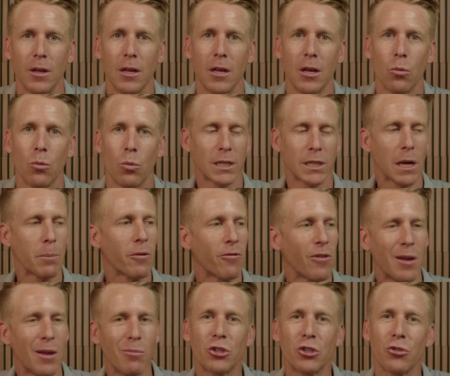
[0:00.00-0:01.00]
What type of
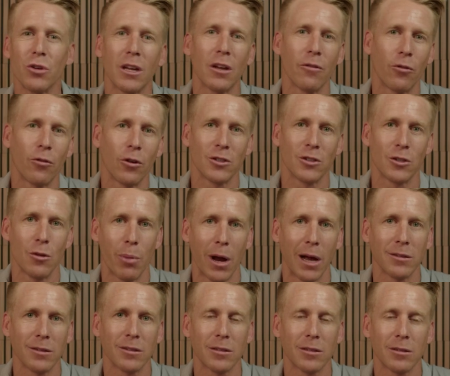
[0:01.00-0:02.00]
imagery converts the
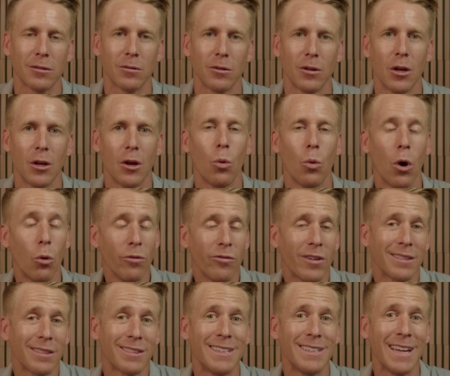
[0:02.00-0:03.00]
best? Well, we've
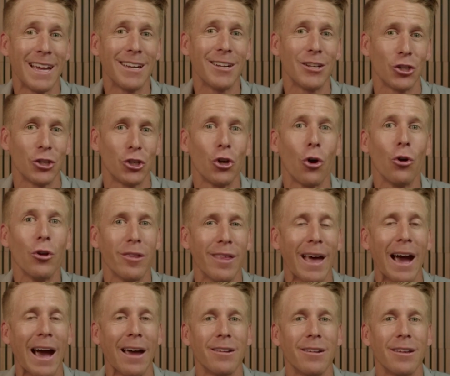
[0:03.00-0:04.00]
got the data to show you
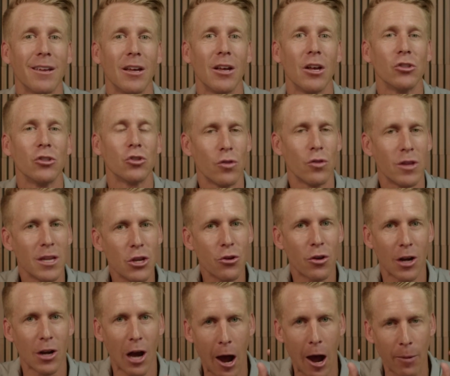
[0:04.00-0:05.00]
that. So then you
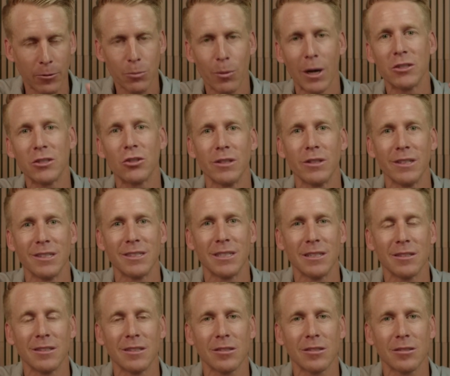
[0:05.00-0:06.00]
can optimize your
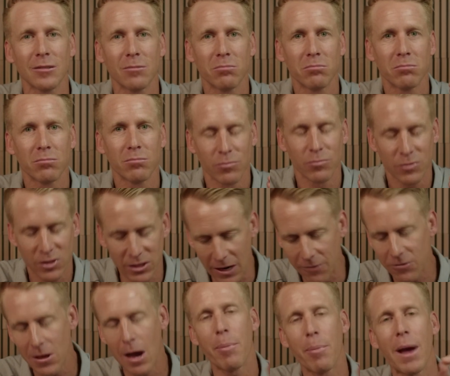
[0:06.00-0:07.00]
listings,
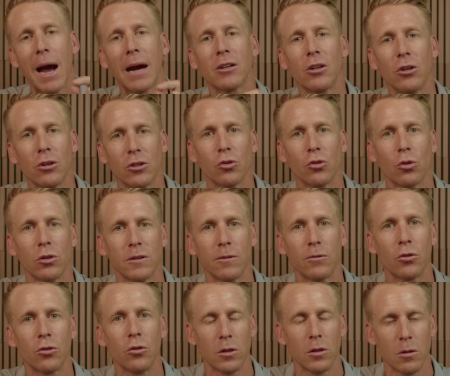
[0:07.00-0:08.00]
save that back to your source
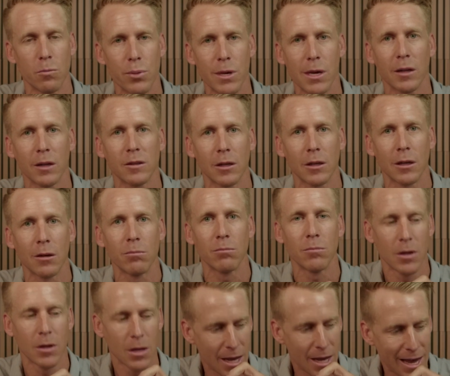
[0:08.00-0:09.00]
of truth in PXM,
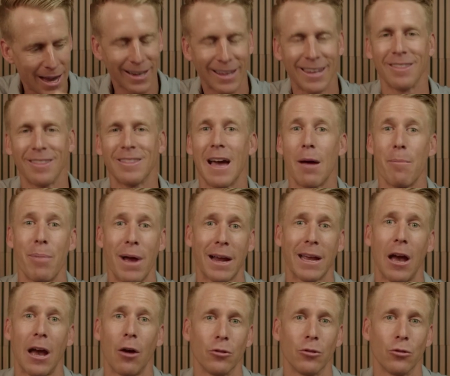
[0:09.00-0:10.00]
and get that
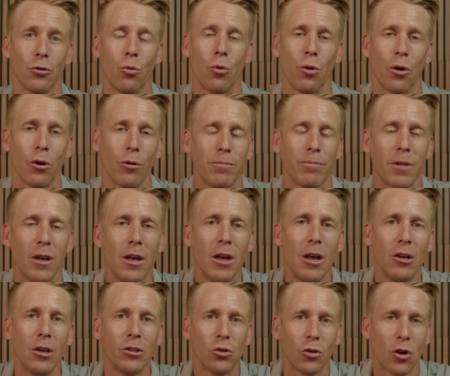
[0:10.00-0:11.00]
back out into the world.
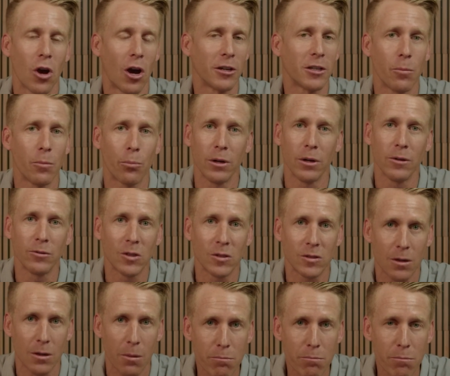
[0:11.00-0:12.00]
So content briefs
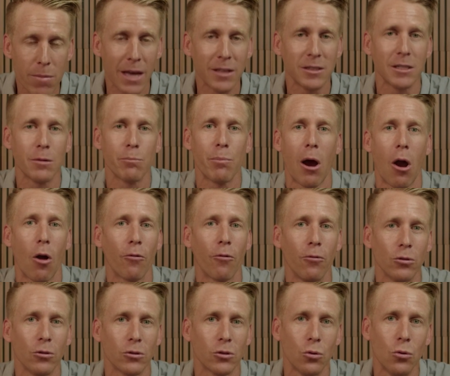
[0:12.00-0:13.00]
is an amazing,
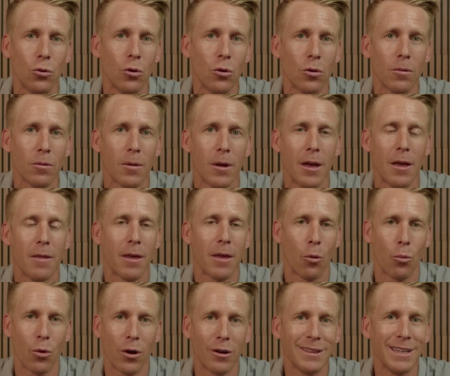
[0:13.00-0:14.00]
powerful tool
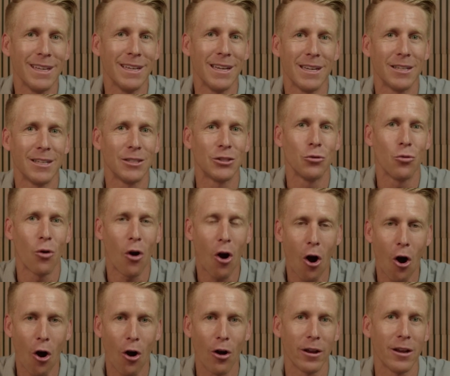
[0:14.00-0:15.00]
that we're leaning into
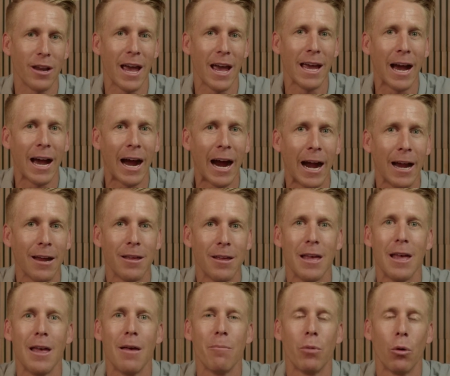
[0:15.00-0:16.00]
hard in AI.
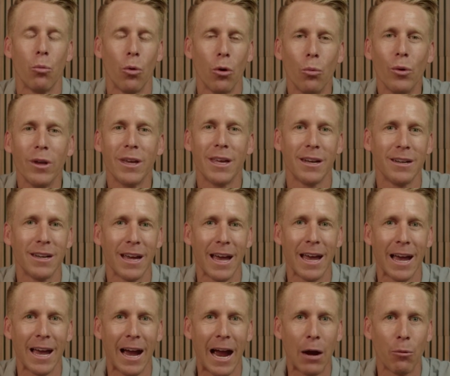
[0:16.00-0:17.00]
But when we get into
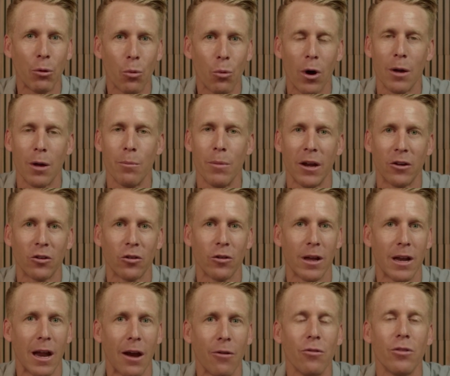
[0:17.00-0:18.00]
AI, we want to make
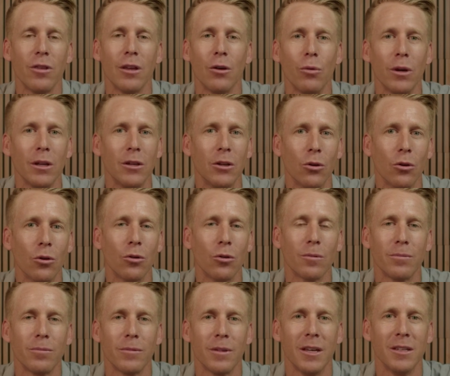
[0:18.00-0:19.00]
sure that everything we
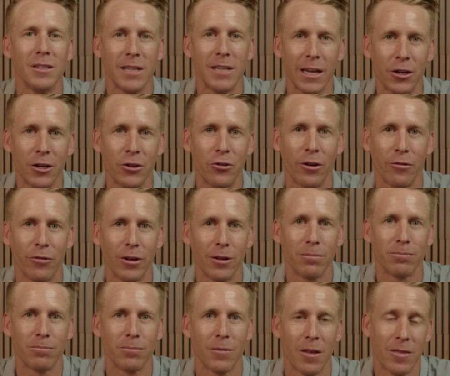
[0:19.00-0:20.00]
do is data
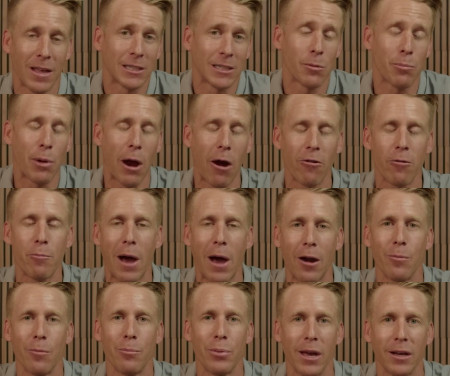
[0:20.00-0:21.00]
driven. And that's the power of
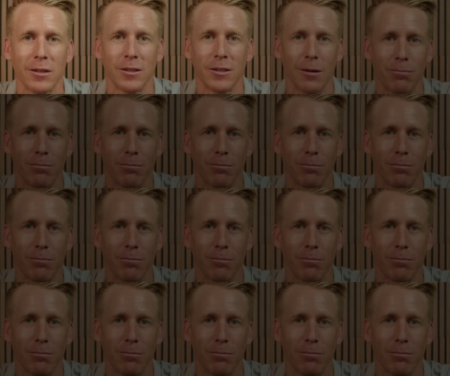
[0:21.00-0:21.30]
Pattern PXM.